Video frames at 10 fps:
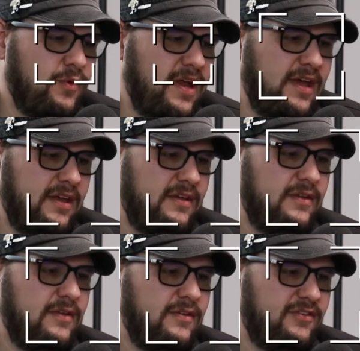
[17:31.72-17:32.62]
when I
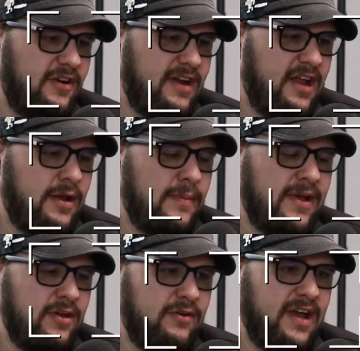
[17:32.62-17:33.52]
started out on
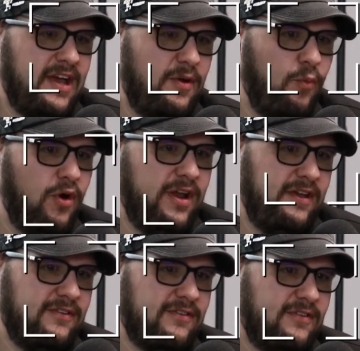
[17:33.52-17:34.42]
my own, I had one
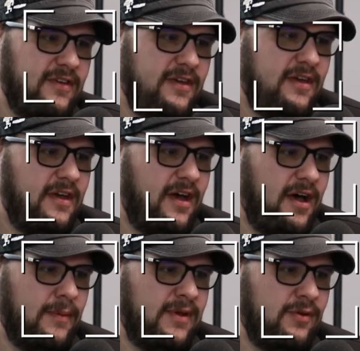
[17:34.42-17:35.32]
ACE,
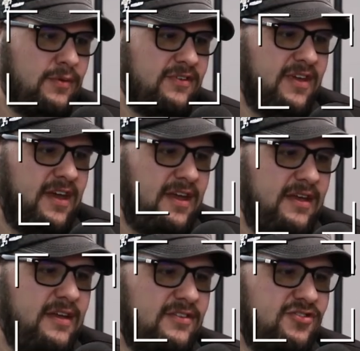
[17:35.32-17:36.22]
and it was
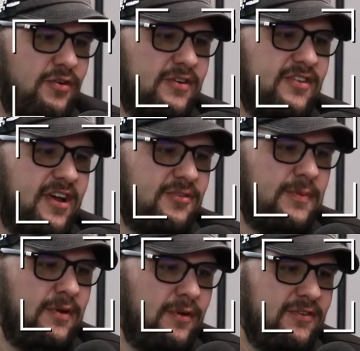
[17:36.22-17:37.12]
a children's
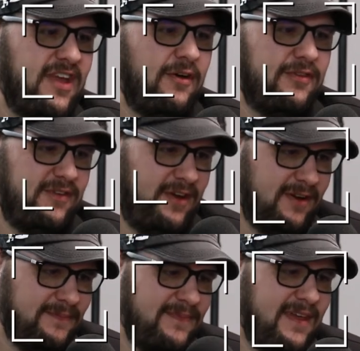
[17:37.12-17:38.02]
hospital south of here.